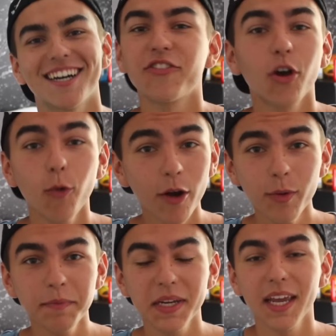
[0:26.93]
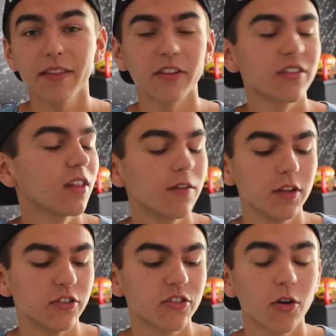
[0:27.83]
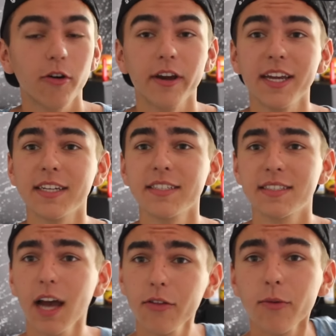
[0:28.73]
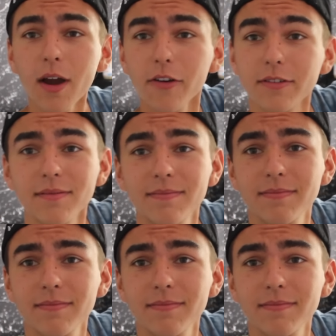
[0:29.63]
So where we begin this lovely story is down the road.